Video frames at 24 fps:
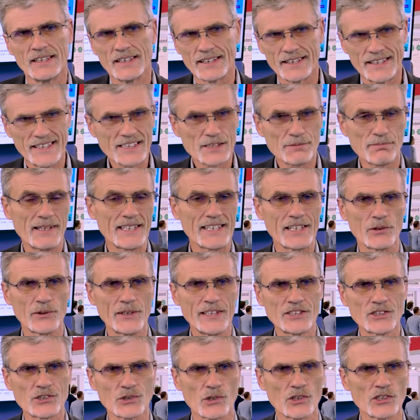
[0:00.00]
this many
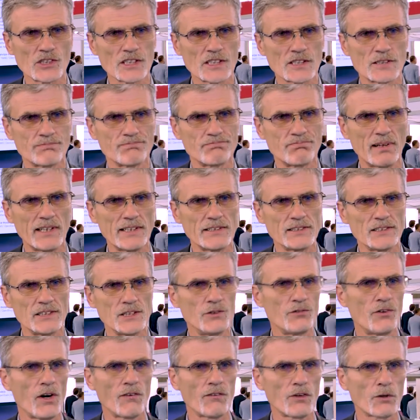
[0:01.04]
resources, but
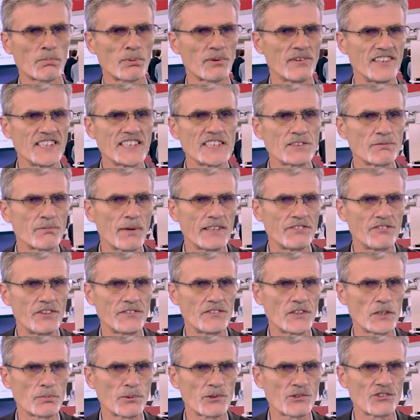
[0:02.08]
you've over-provisioned by
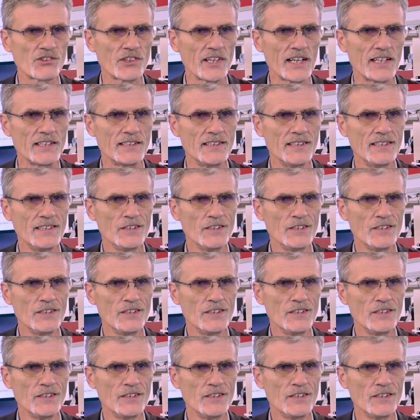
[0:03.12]
fifty percent.